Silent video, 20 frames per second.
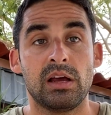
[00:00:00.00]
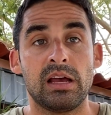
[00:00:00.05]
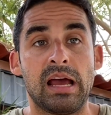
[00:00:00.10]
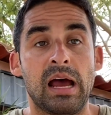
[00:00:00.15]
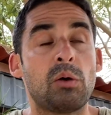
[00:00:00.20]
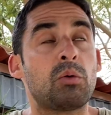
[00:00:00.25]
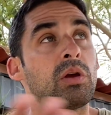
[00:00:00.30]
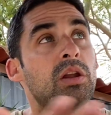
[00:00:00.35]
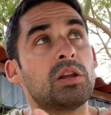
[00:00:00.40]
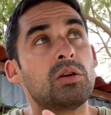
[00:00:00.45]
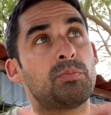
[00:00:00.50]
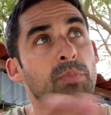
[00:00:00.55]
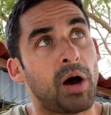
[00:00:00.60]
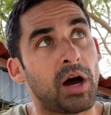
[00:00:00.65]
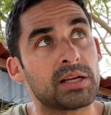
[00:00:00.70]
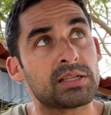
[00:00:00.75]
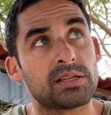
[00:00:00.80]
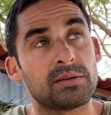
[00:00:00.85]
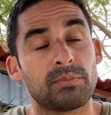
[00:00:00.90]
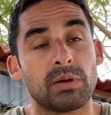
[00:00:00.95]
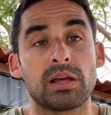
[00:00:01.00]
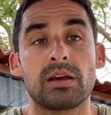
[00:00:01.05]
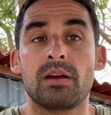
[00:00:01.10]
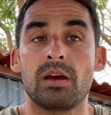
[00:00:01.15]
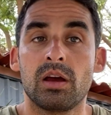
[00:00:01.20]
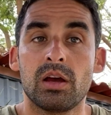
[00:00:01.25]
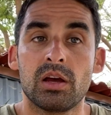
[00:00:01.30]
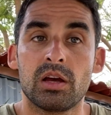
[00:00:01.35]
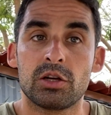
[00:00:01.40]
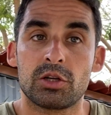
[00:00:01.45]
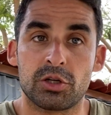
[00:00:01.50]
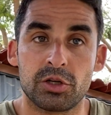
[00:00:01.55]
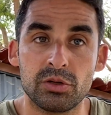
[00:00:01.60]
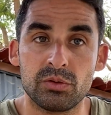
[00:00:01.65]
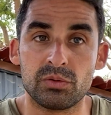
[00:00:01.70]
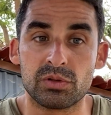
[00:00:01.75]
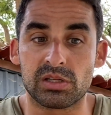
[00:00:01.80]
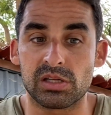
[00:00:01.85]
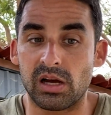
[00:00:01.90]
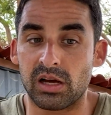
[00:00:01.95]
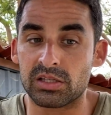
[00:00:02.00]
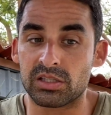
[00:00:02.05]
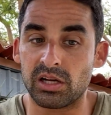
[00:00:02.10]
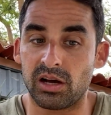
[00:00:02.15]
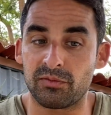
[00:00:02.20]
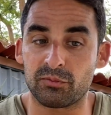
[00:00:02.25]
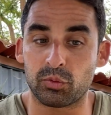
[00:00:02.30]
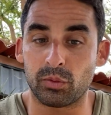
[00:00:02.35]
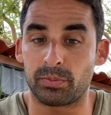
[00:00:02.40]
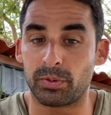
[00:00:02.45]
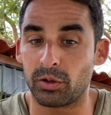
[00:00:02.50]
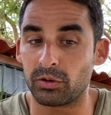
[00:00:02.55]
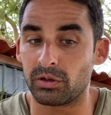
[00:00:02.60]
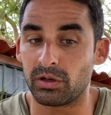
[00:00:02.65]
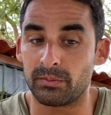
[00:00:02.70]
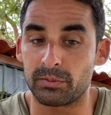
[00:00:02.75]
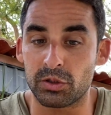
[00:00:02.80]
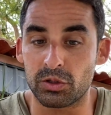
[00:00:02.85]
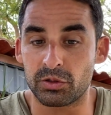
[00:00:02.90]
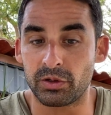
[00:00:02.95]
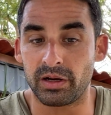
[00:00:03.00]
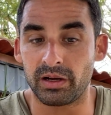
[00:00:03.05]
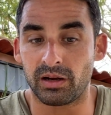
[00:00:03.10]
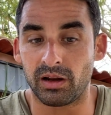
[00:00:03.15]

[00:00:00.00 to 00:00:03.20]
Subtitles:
How can you possibly choose a software program to train